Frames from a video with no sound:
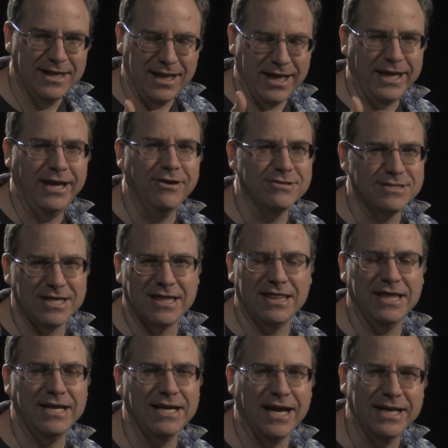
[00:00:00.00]
like, here's the
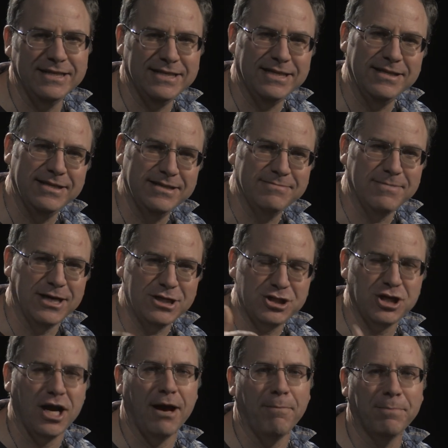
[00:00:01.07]
thing I did in my
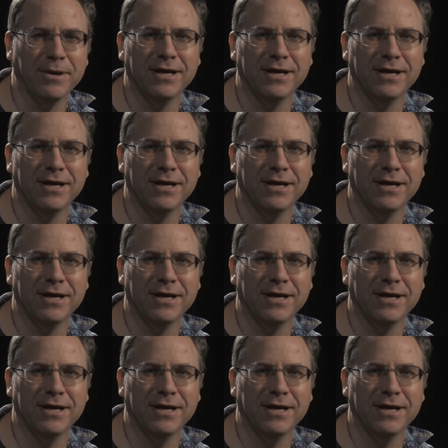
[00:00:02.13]
shop,